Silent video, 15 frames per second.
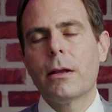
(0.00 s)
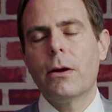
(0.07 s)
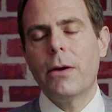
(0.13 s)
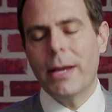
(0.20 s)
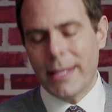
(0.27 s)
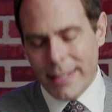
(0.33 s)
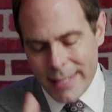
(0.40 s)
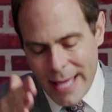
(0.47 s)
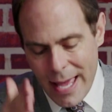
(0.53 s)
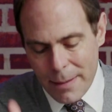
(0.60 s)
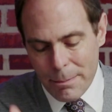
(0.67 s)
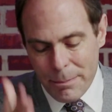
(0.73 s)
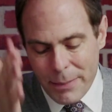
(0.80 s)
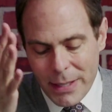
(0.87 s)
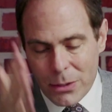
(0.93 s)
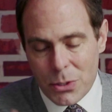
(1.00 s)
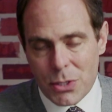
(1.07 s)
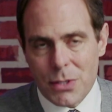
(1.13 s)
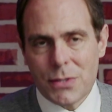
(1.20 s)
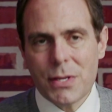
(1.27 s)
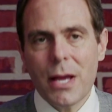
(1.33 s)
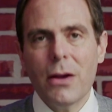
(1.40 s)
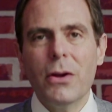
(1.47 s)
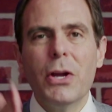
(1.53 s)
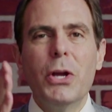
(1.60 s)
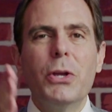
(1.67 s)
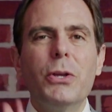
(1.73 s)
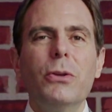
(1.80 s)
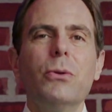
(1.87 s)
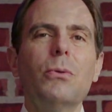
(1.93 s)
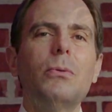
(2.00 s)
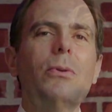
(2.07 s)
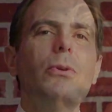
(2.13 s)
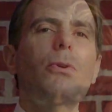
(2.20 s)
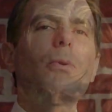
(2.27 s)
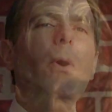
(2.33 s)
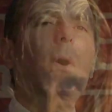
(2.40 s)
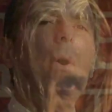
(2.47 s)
All right, yet Belshazzar, you knew